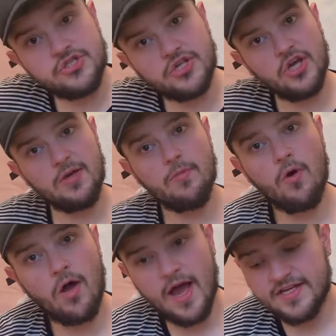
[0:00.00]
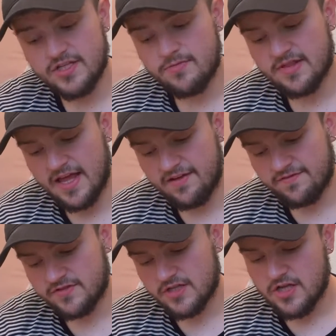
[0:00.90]
2 more items
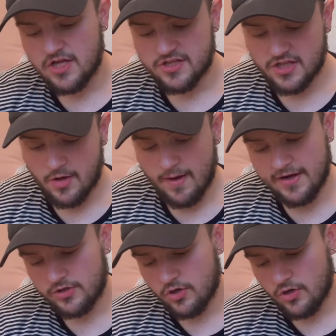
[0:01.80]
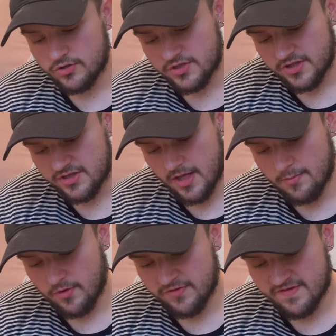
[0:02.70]
left. So I got
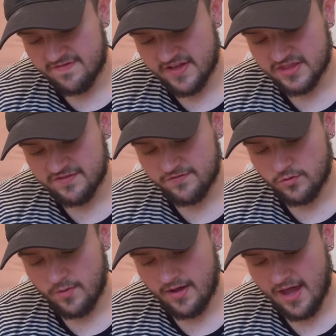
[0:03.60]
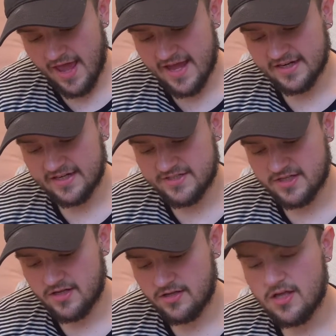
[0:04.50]
some of the festival hair
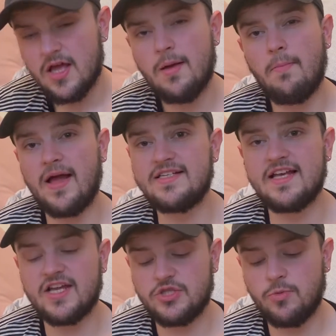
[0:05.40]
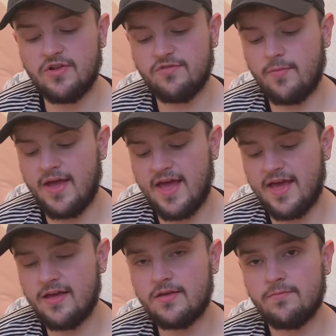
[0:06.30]
glitter, but I didn't actually want it for my
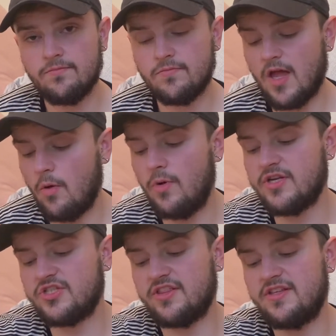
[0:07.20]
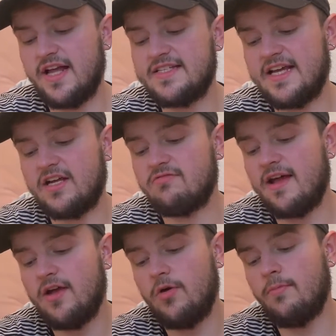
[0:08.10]
hair. I want it just to, like,
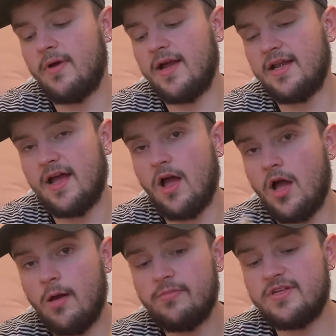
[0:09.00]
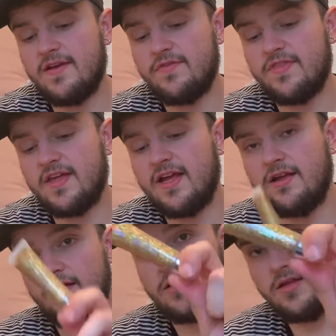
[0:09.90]
decorate on my, like, arms and
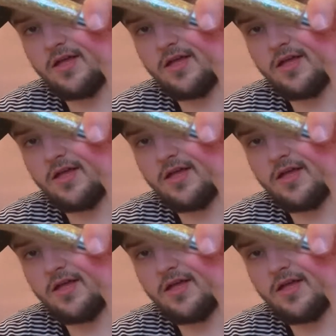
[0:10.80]
everything.